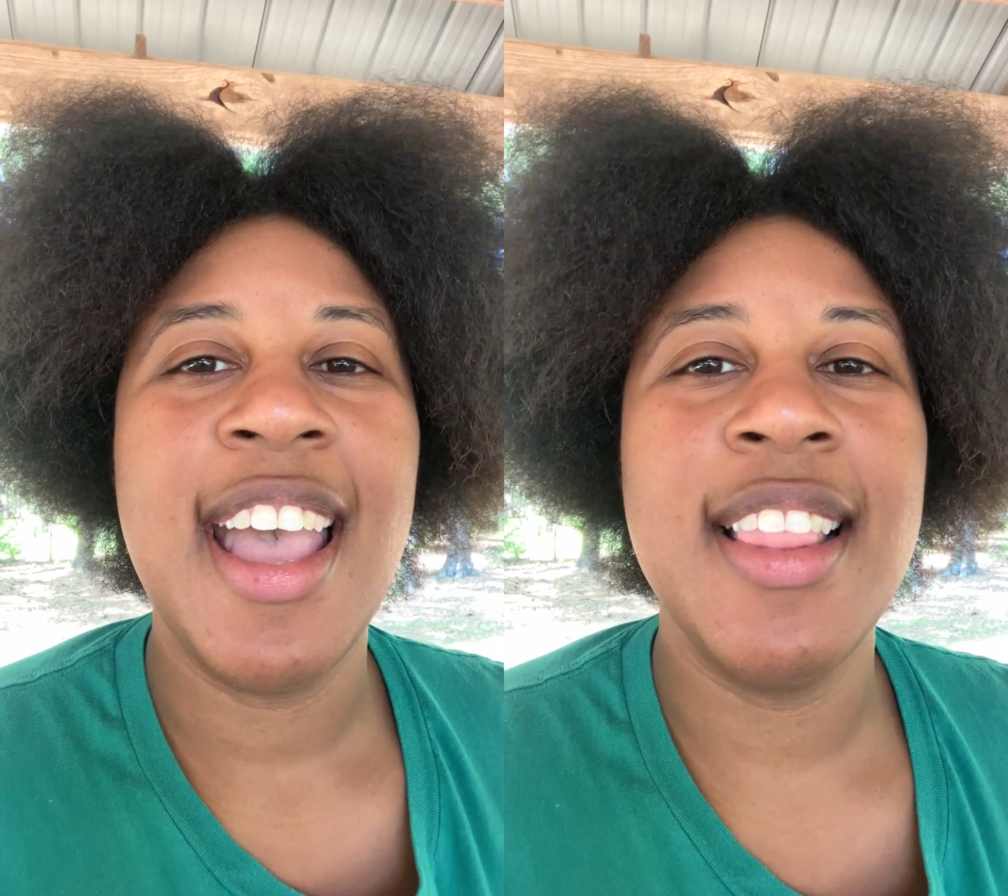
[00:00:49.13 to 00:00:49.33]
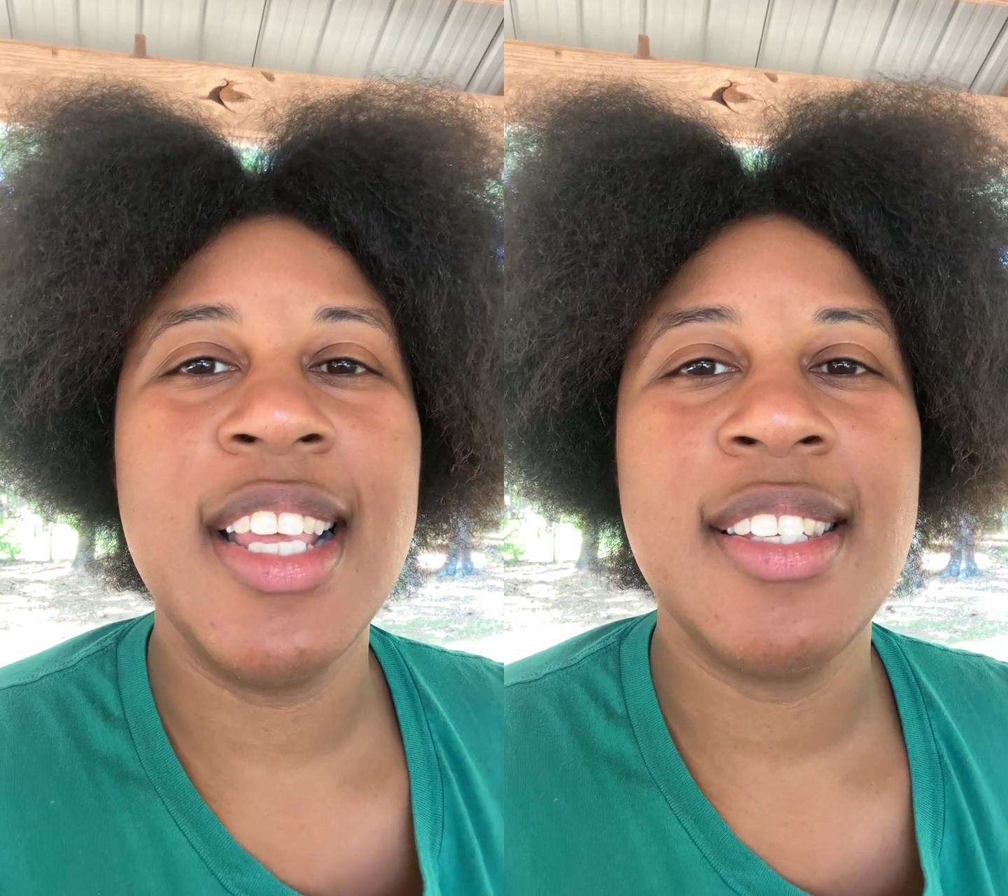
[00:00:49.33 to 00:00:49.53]

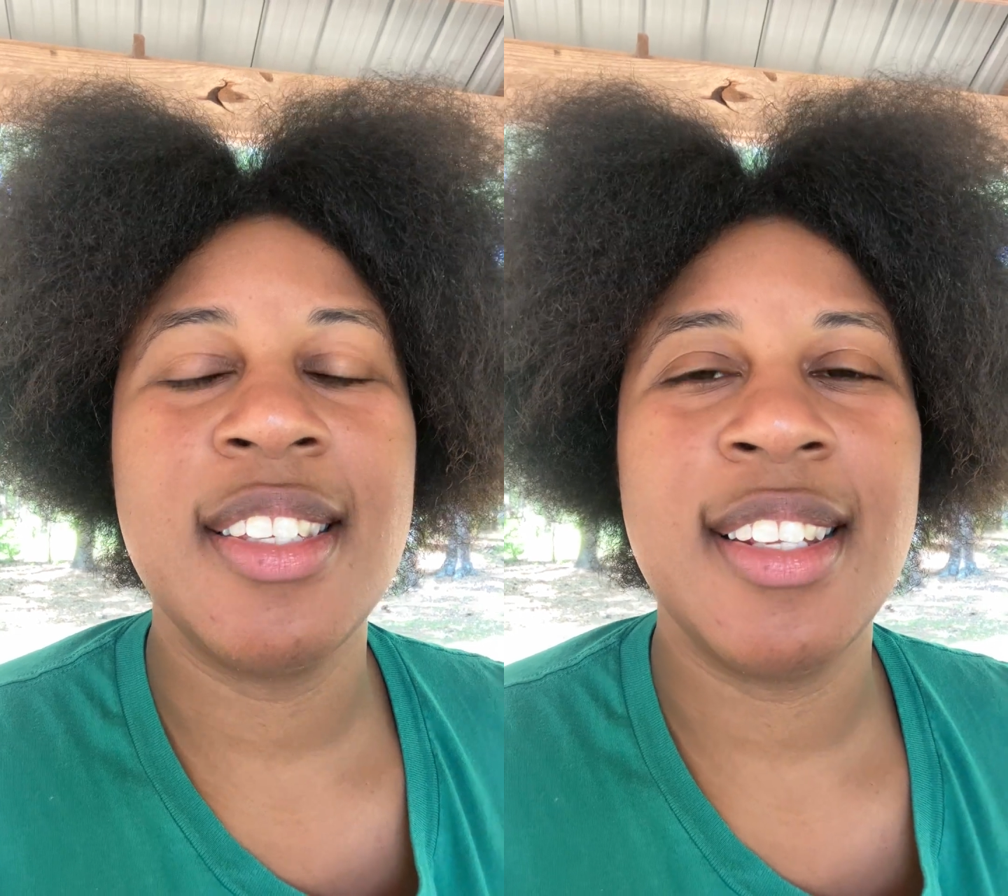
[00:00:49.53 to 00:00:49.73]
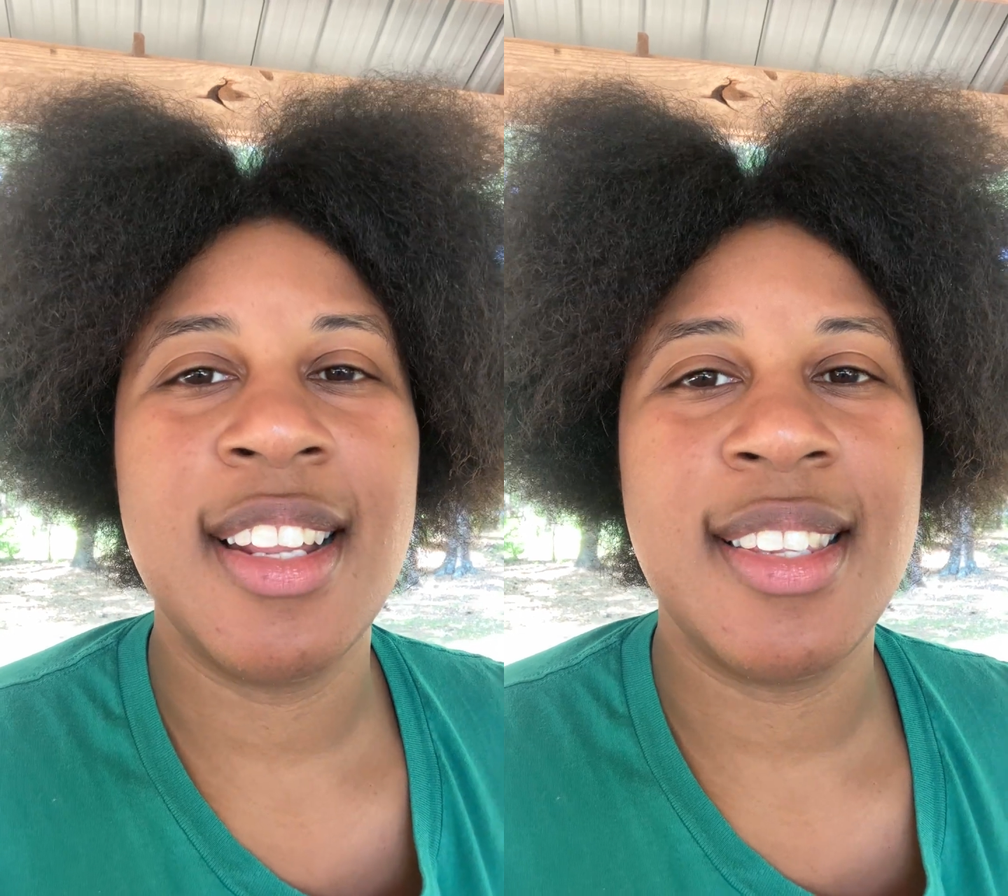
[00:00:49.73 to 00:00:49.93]
And this
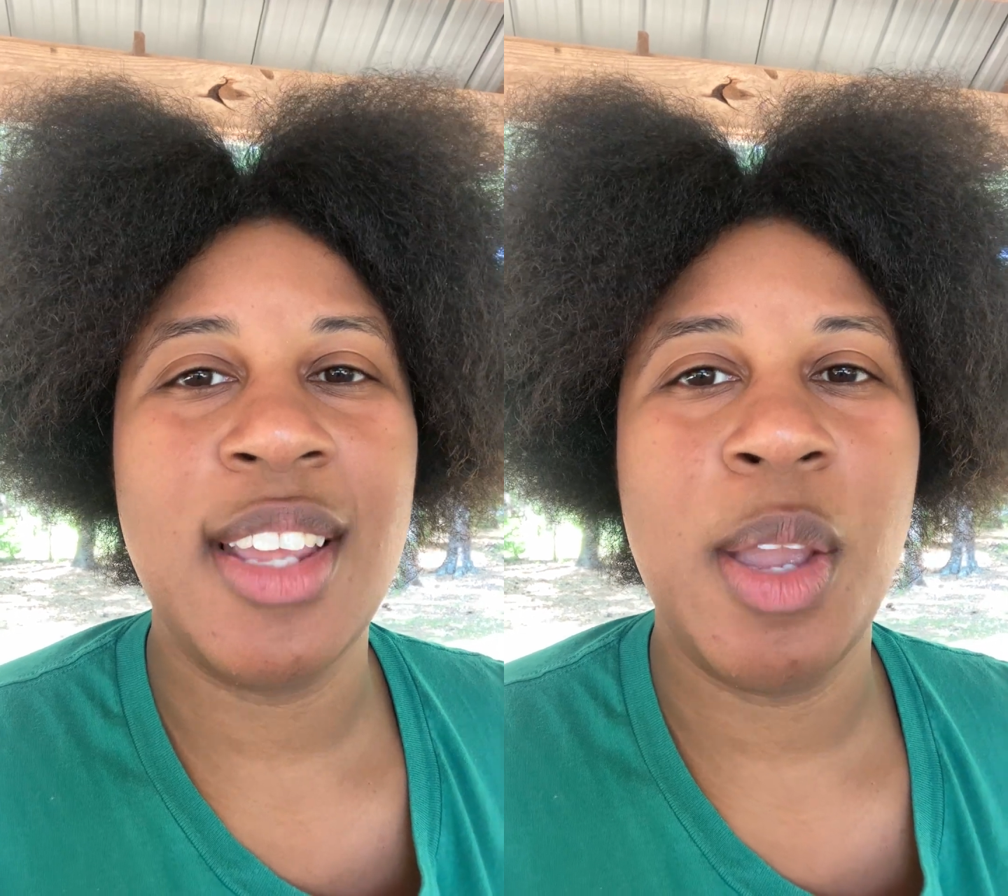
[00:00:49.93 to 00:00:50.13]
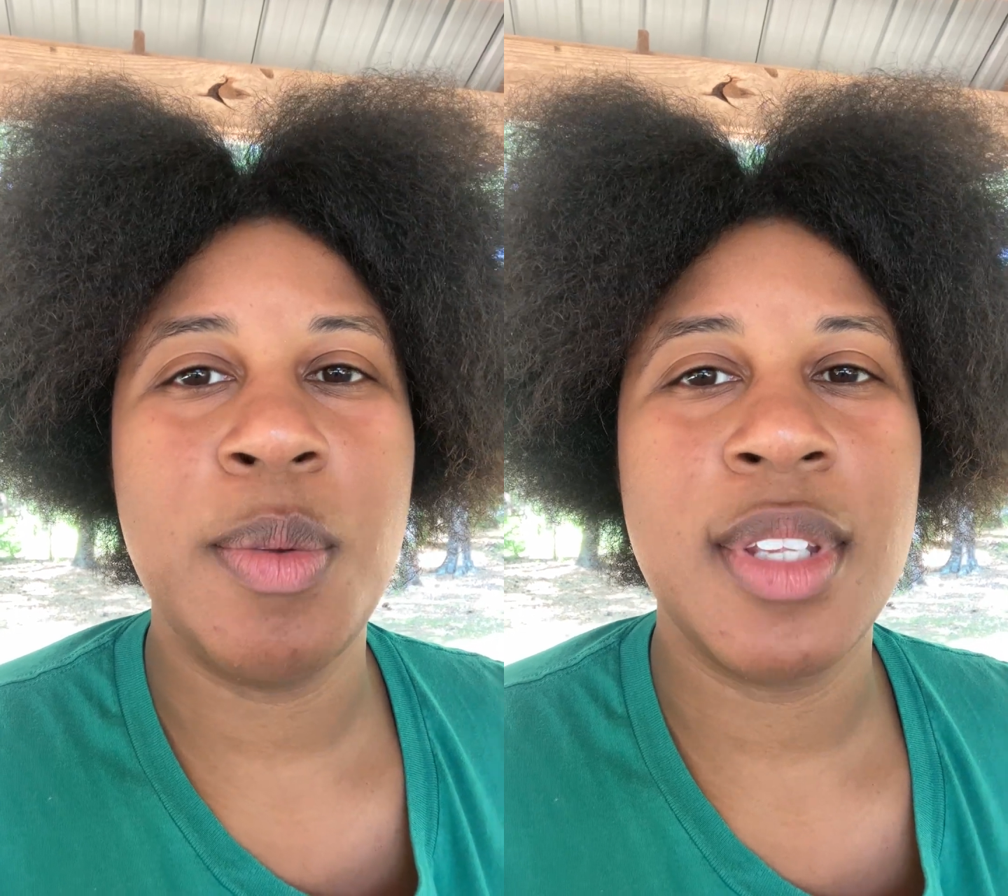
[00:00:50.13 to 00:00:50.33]
is in the
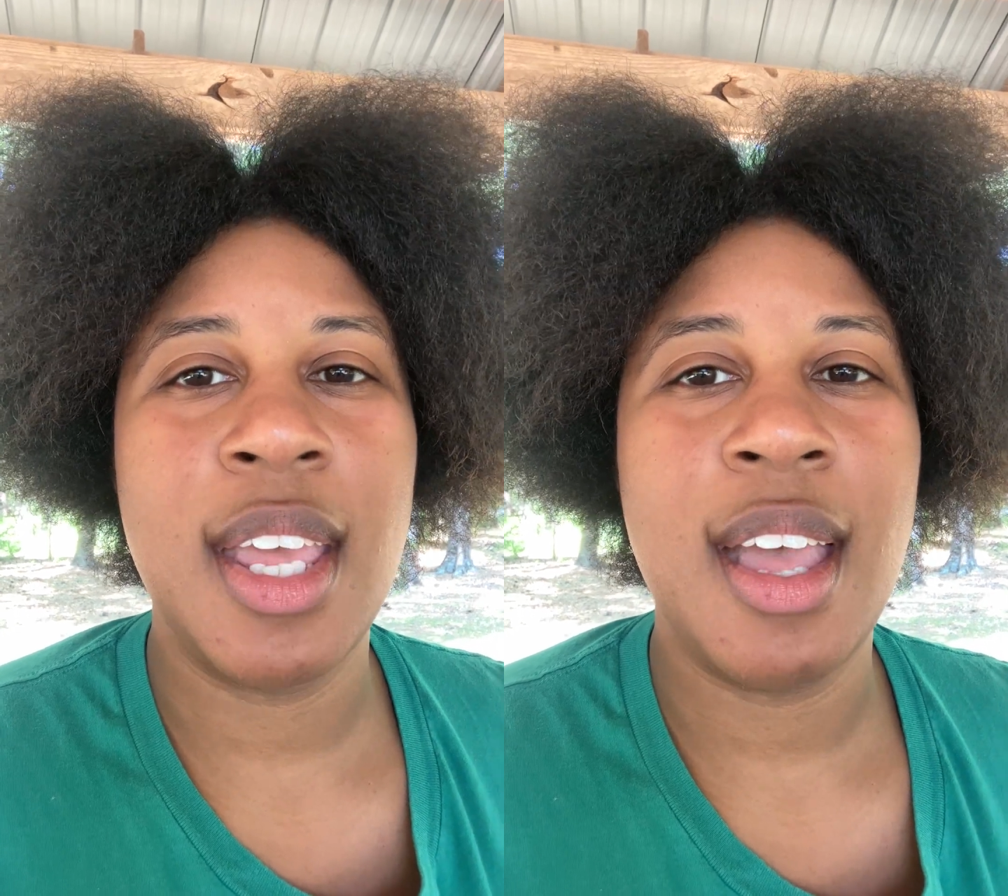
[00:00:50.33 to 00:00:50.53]
Teams